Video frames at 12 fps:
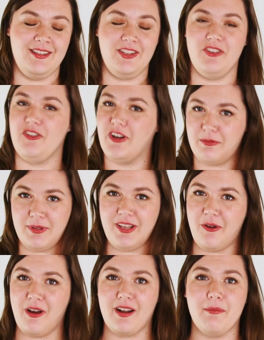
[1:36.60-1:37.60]
you've heard me
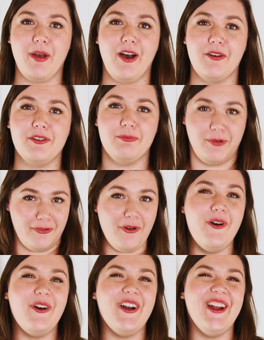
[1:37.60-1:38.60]
go on about
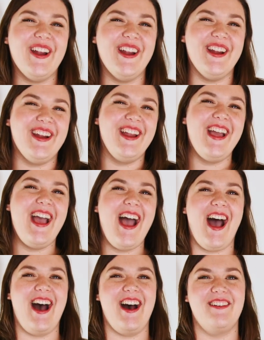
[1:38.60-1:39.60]
before.
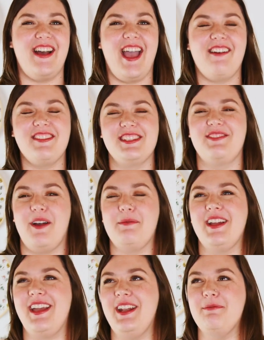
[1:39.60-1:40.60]
I have this
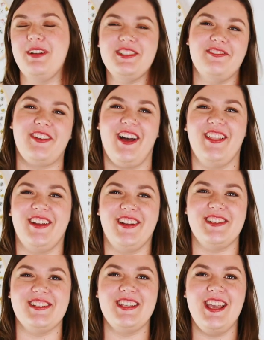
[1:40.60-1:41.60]
fabric in a bunch of
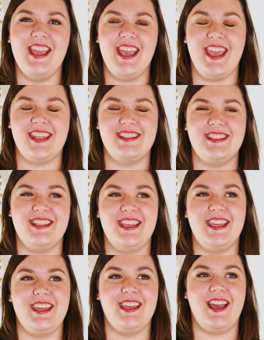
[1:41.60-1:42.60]
colors. It's
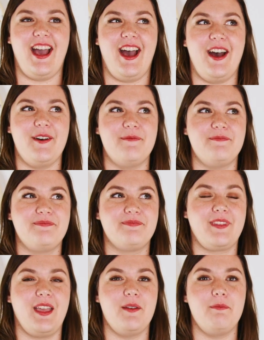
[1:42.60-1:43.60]
the
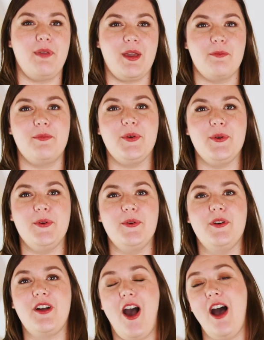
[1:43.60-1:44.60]

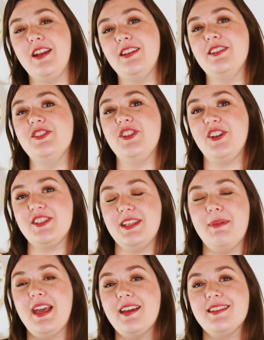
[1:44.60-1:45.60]
bamboo cotton jersey
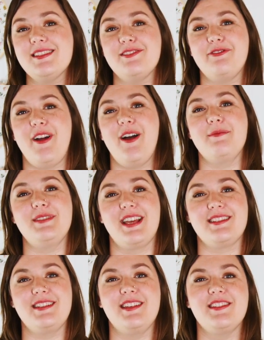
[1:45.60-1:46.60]
mix from
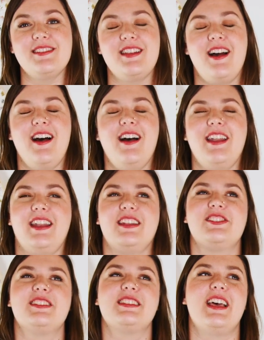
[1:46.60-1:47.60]
Textile Stad, and it's
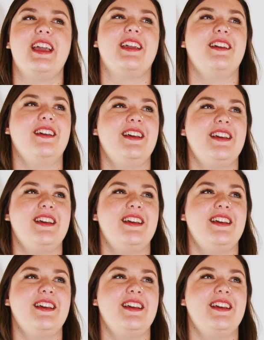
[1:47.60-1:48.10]
just like,